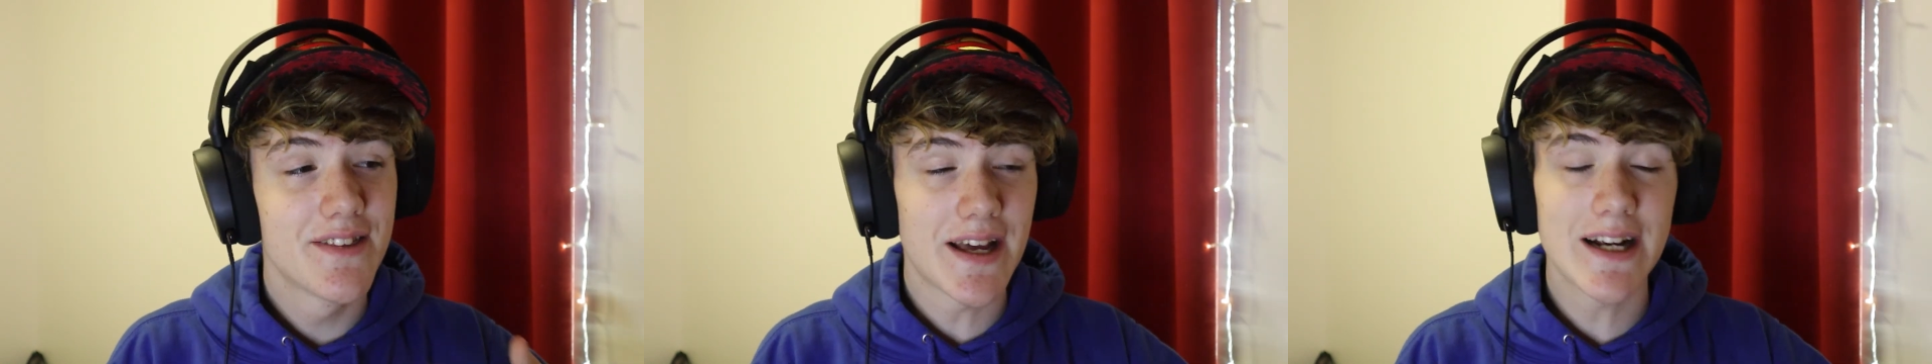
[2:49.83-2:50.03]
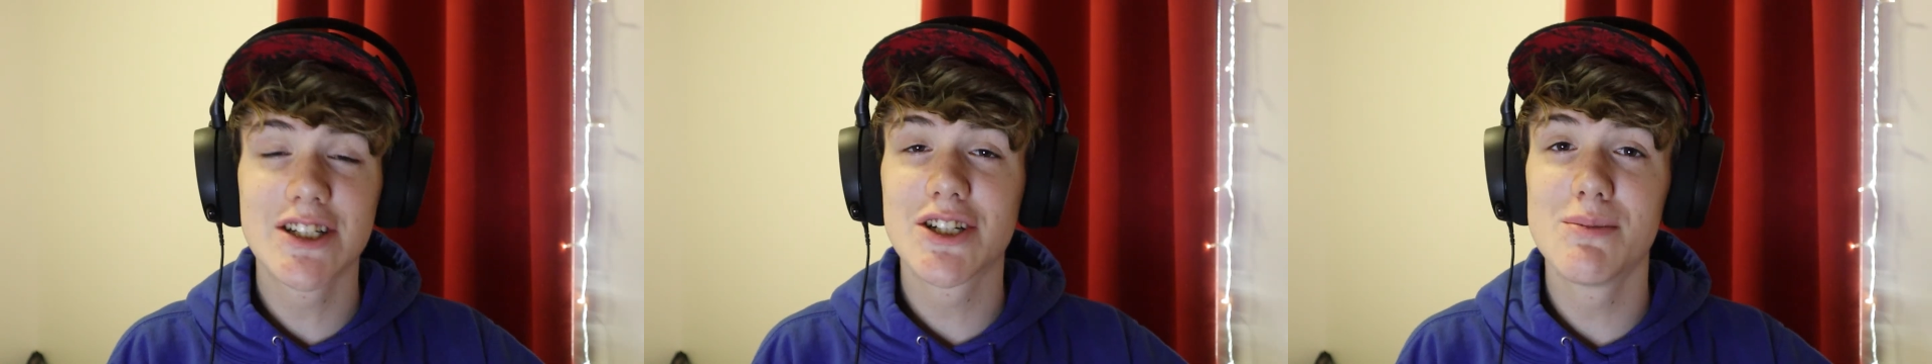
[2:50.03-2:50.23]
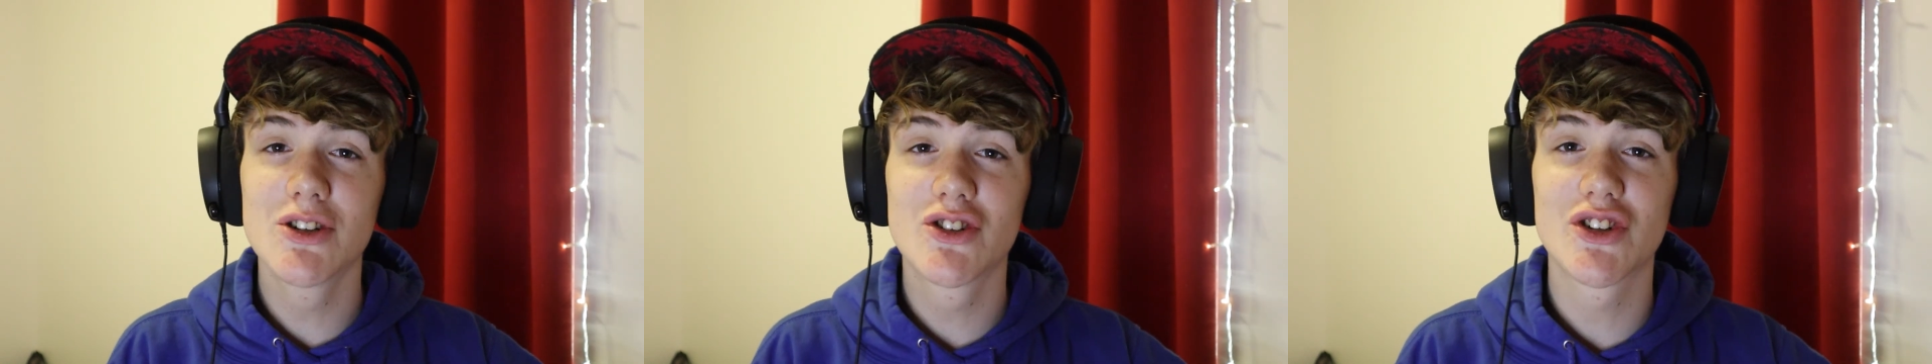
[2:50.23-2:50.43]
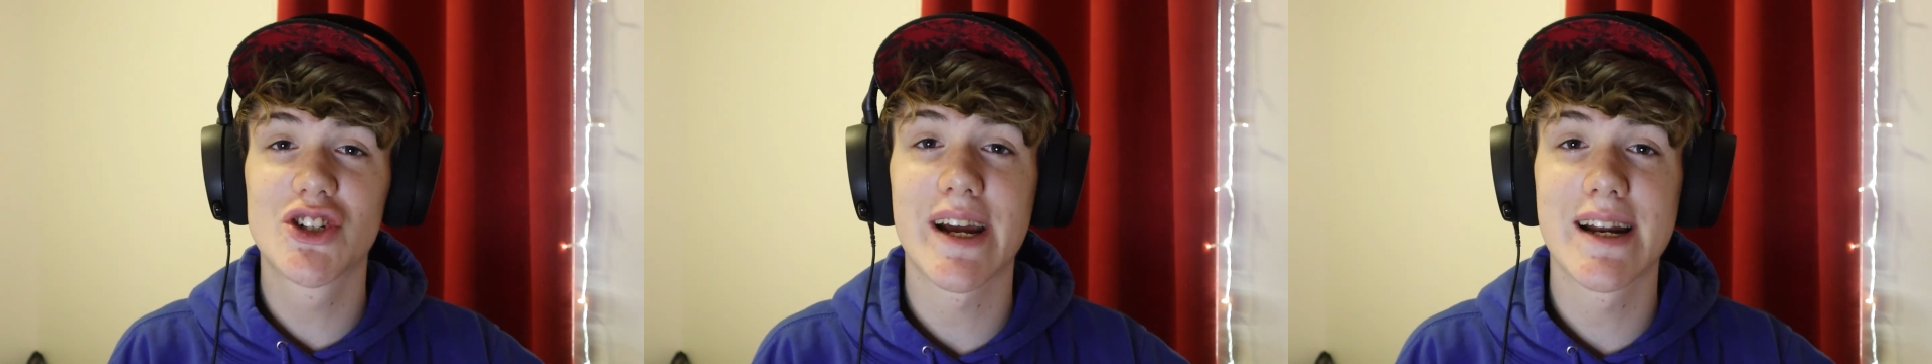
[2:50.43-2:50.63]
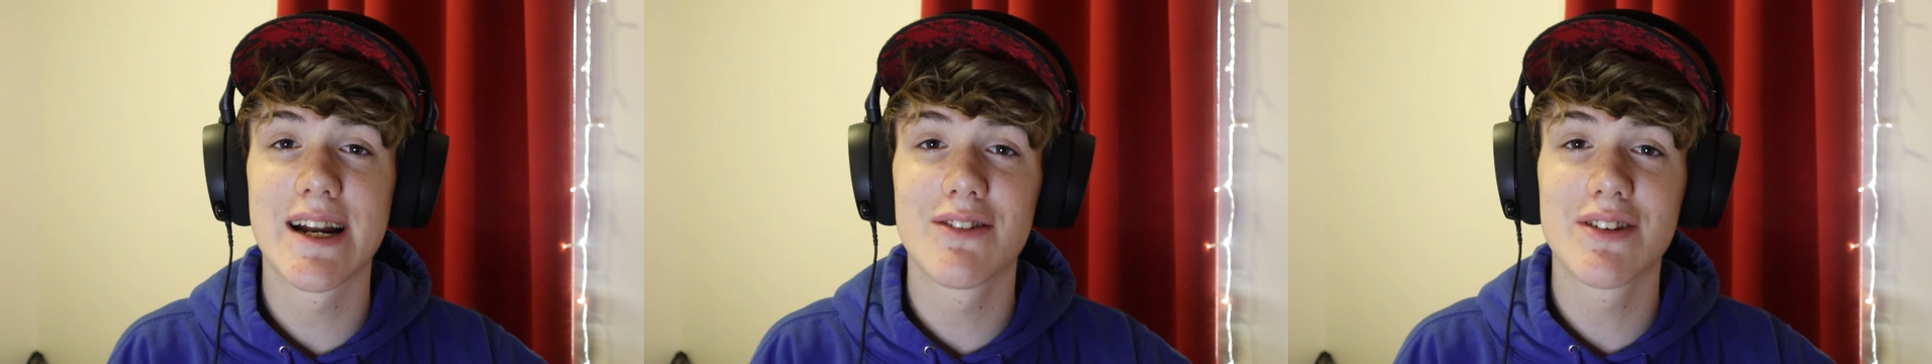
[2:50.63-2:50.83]
Thanks so much for
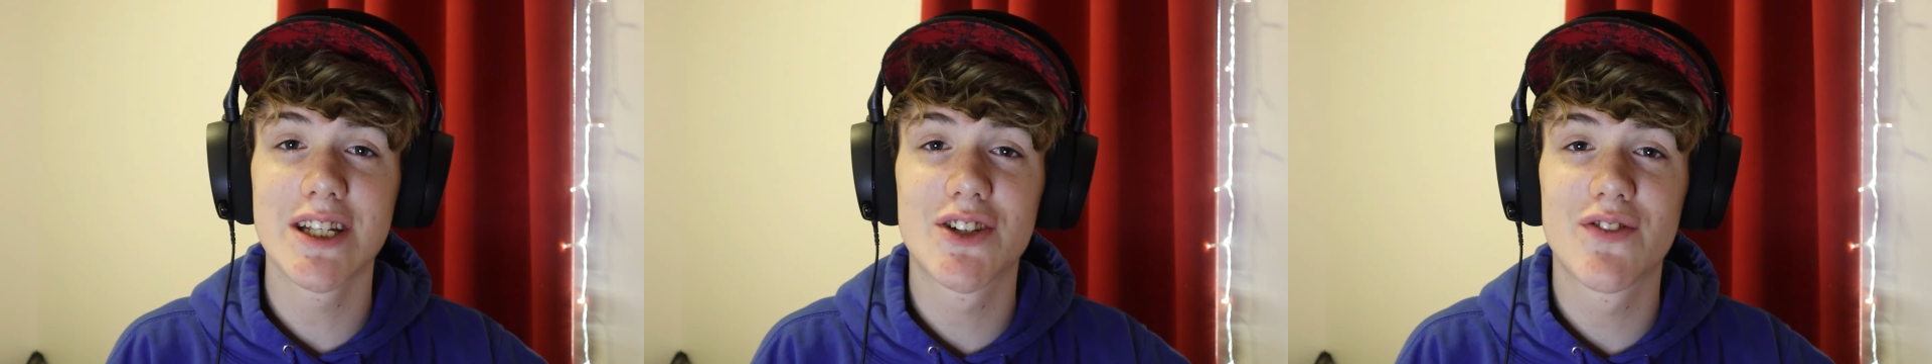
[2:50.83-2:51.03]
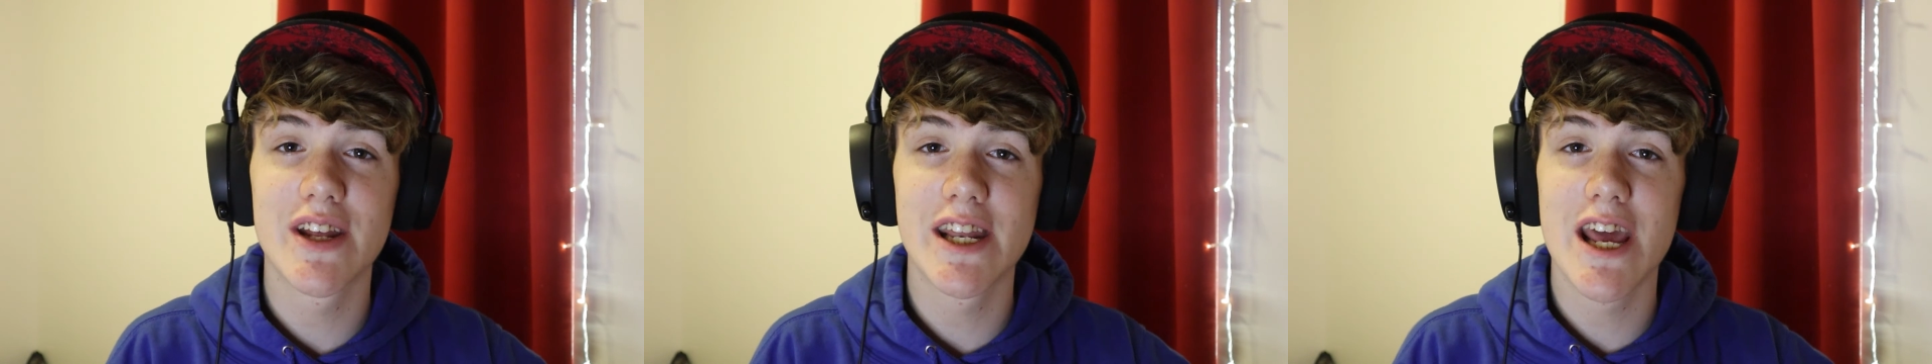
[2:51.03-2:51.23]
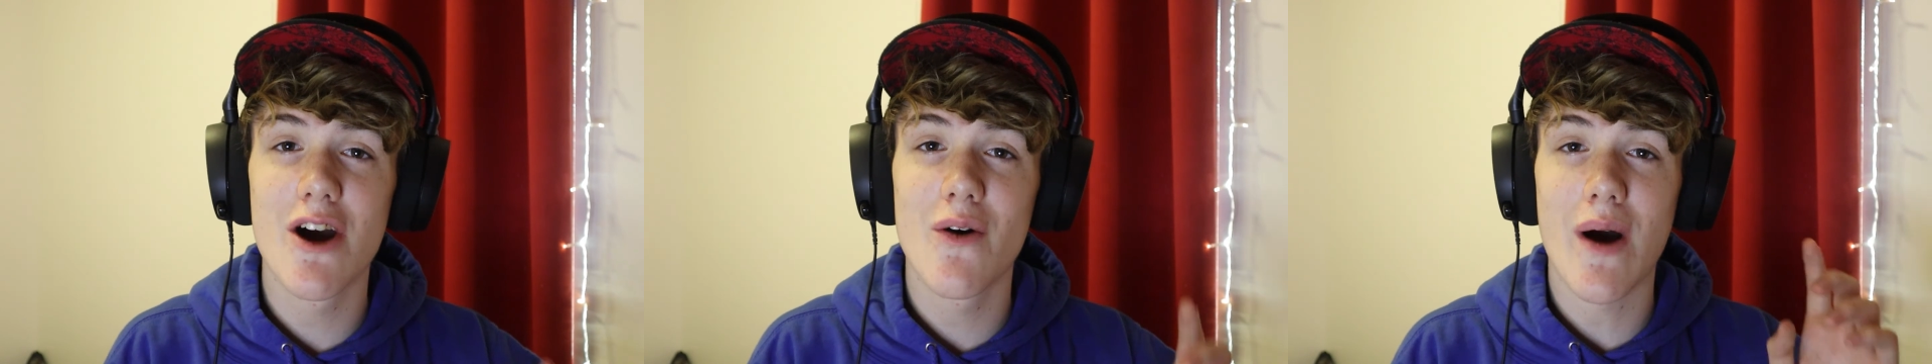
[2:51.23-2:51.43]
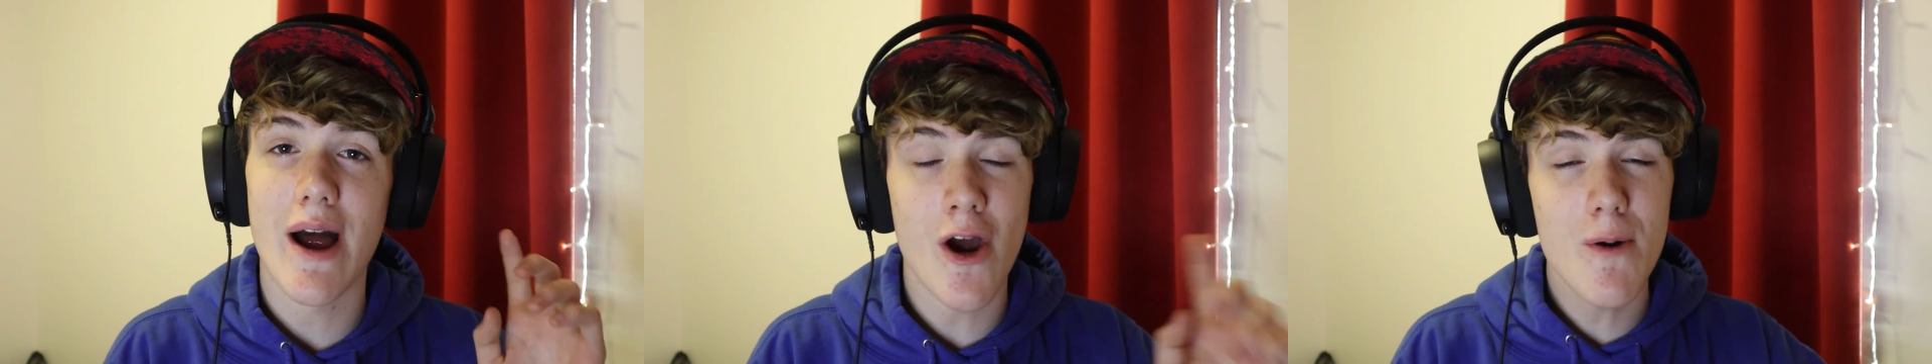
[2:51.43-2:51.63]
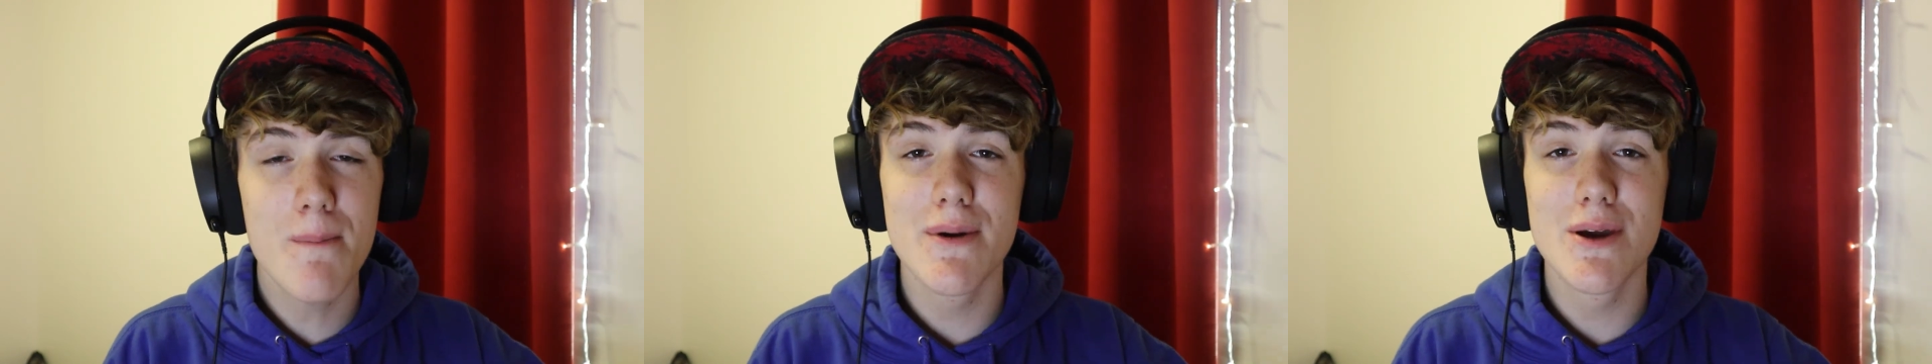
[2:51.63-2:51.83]
checking out this video. I
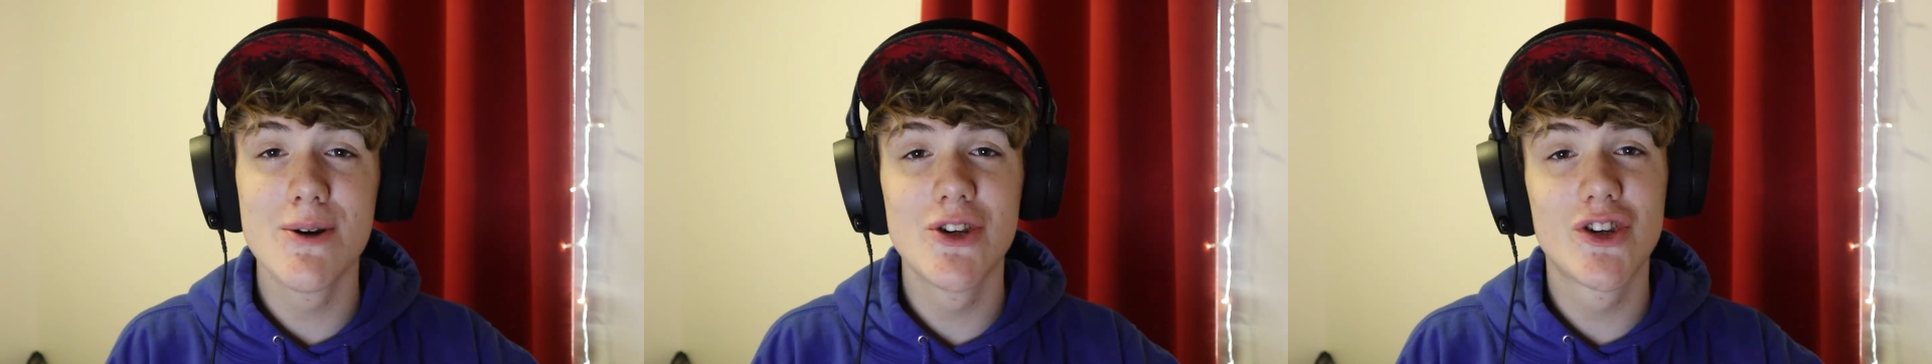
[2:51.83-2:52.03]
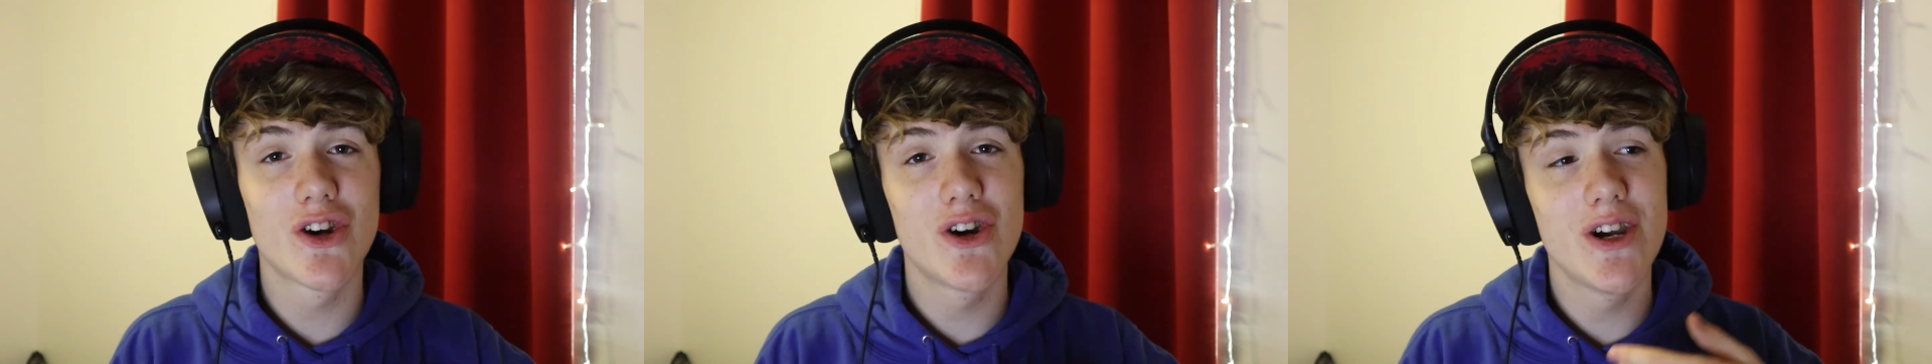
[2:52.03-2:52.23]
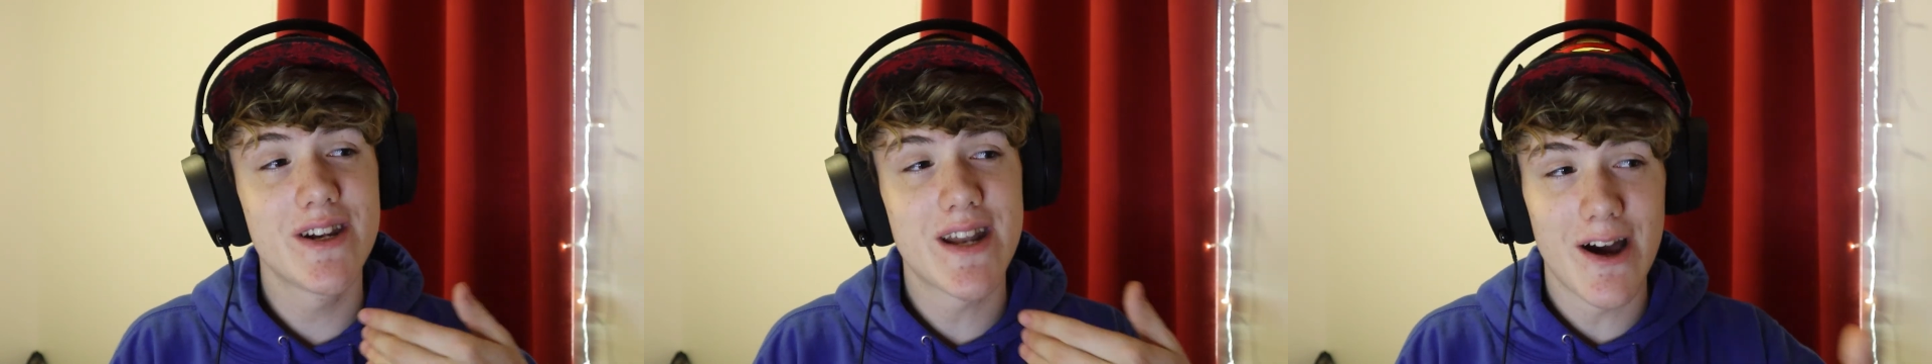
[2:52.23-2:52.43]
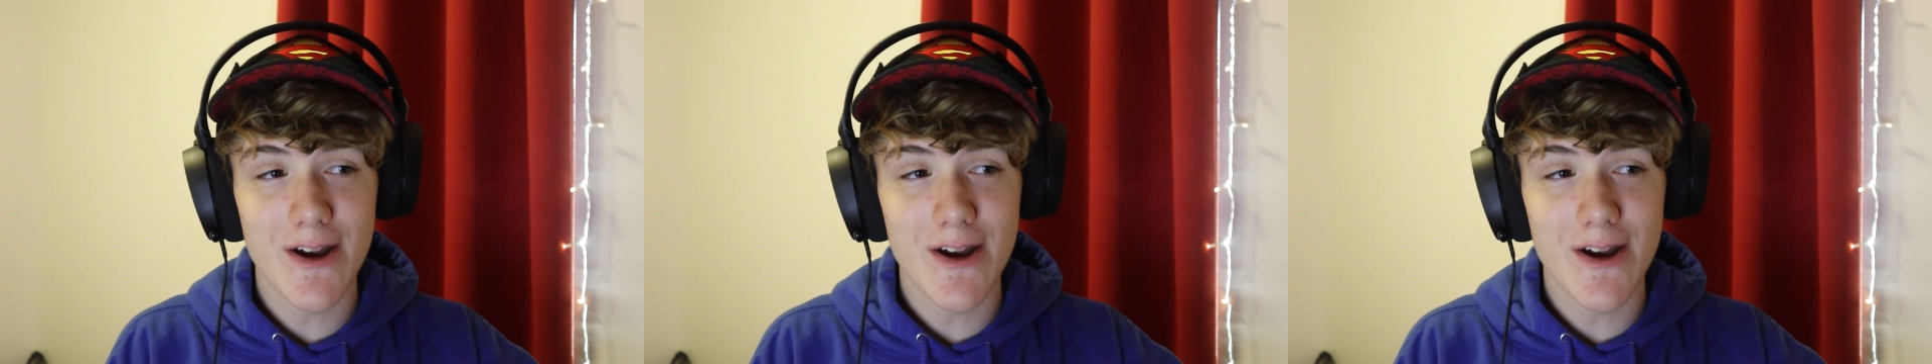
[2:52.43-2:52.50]
hope you enjoyed.